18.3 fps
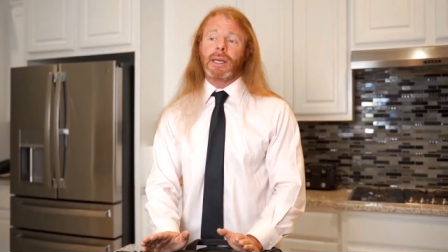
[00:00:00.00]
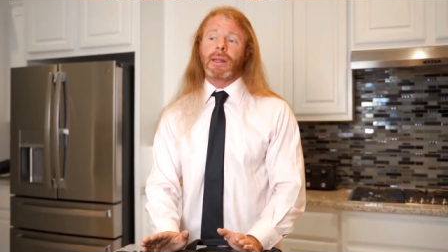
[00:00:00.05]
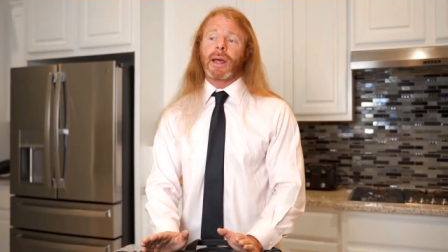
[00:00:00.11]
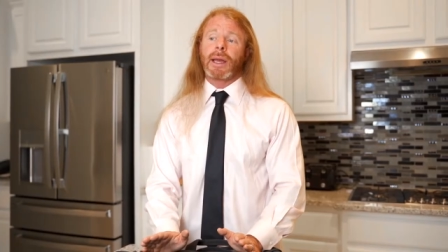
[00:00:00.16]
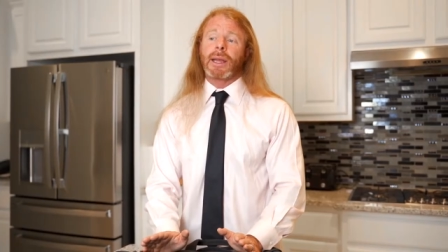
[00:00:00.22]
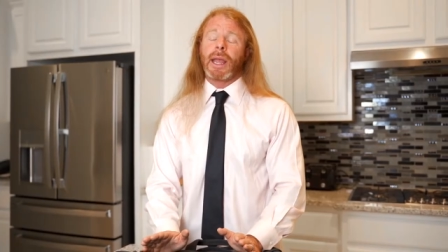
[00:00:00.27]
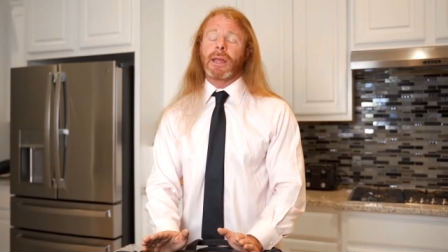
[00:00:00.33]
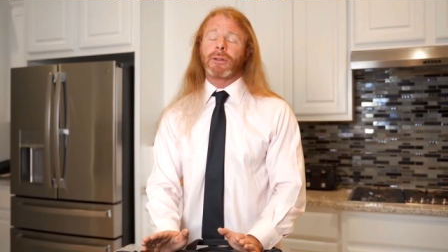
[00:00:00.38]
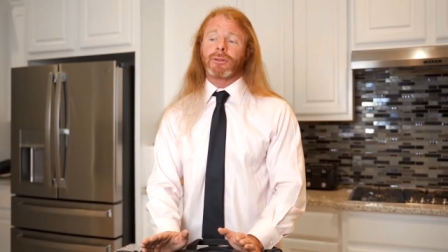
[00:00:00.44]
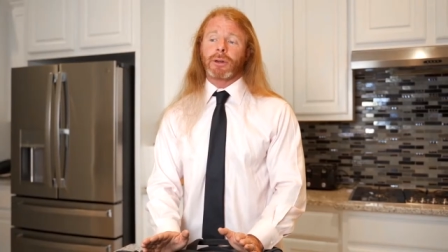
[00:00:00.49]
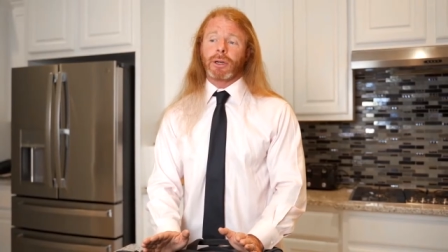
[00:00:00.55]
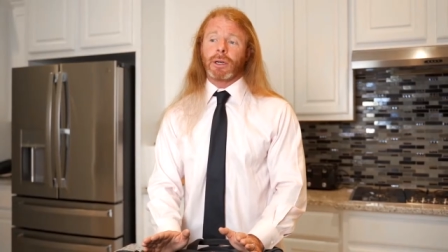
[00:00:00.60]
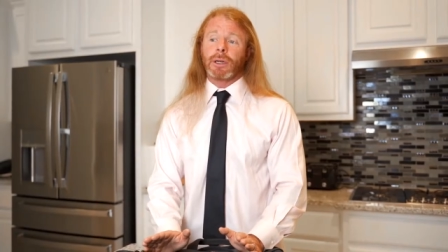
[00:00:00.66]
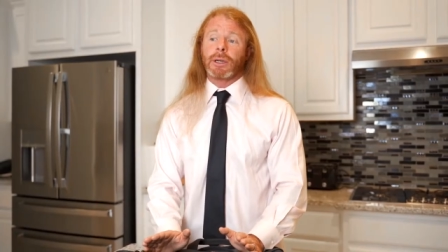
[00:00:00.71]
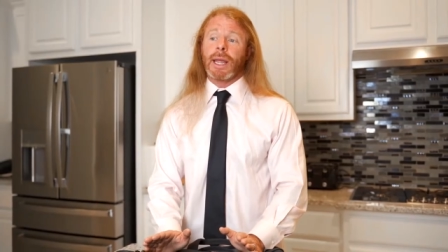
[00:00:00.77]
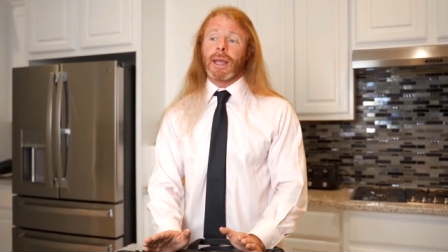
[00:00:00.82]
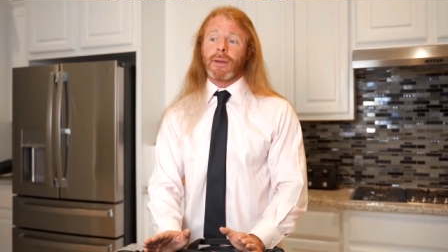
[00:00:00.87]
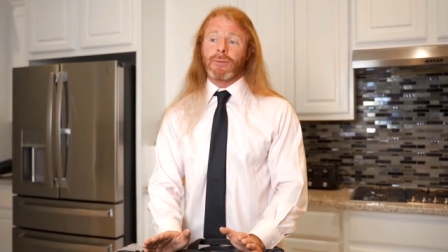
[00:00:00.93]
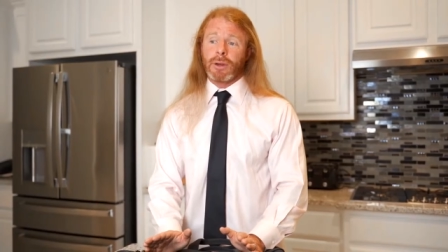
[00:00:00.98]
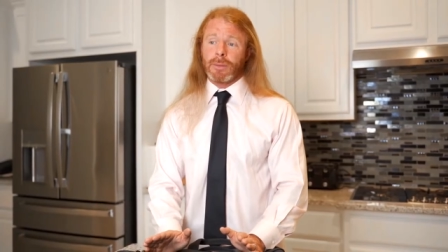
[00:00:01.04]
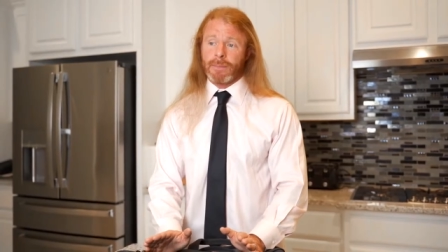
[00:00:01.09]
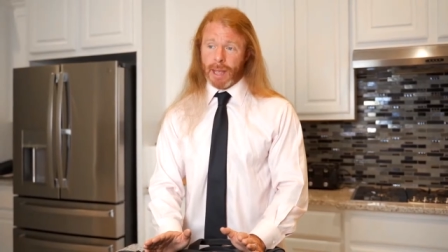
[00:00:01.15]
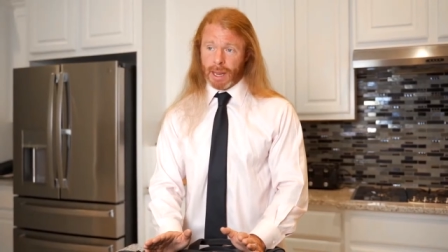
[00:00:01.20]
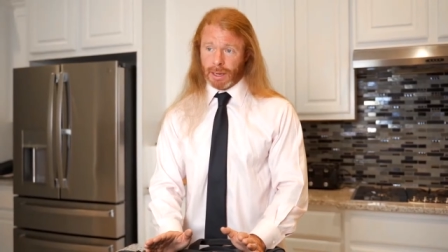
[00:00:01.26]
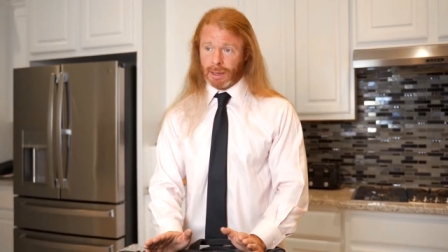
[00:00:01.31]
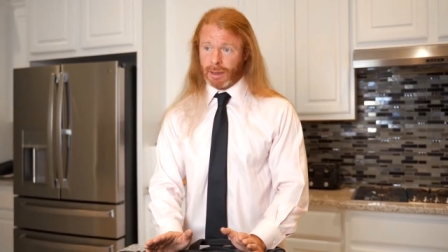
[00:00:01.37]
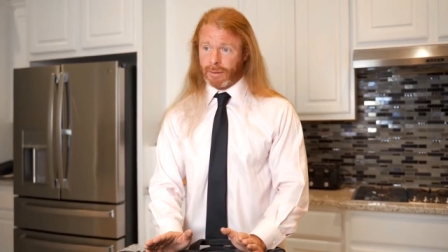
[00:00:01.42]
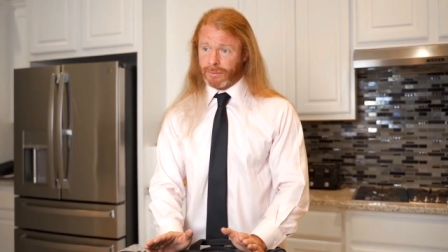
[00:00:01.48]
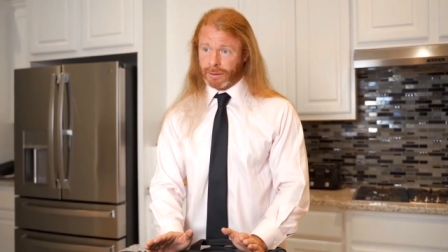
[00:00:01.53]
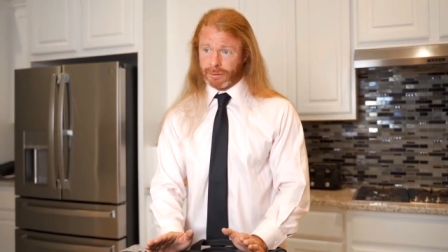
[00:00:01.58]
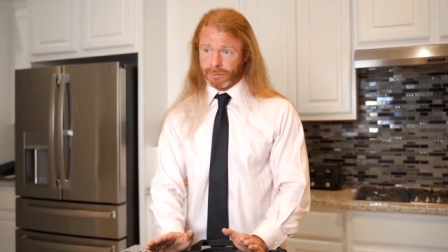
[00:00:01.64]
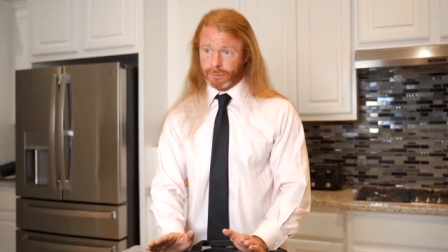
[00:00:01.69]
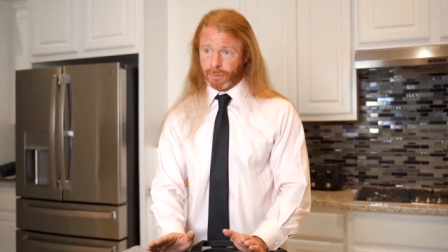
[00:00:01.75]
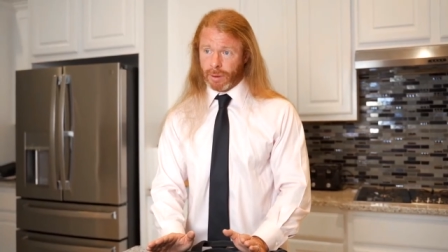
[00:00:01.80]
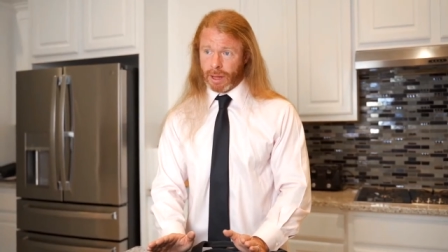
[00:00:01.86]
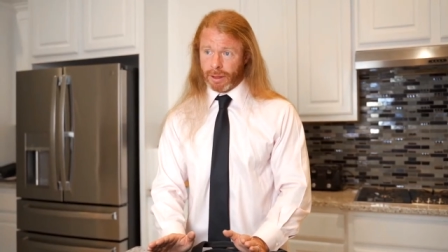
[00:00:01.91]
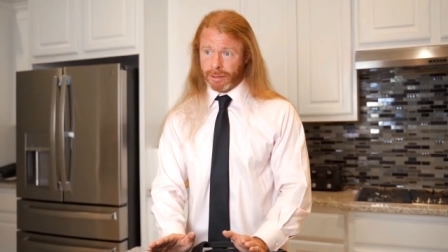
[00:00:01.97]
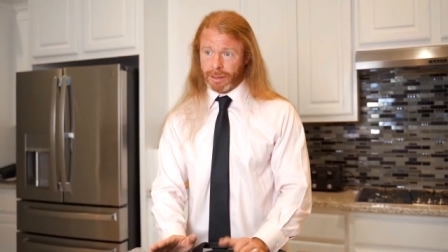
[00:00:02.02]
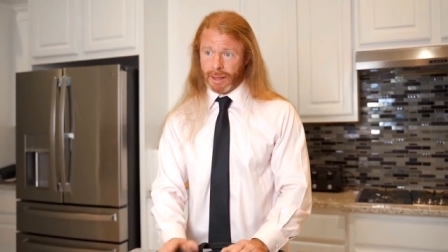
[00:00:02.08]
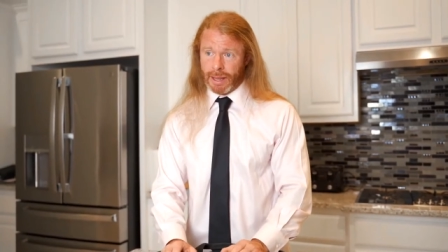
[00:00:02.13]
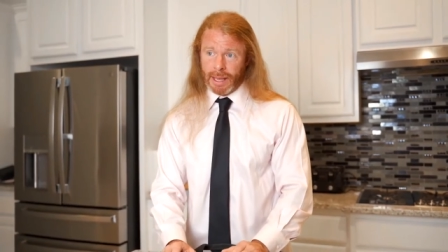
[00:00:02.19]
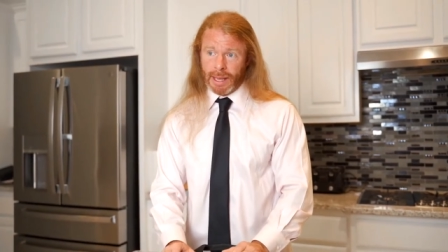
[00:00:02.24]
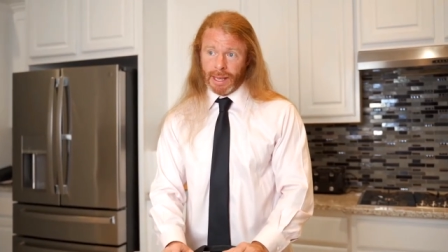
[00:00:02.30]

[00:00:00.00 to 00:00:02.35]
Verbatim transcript: Elon has earned every penny of his wealth.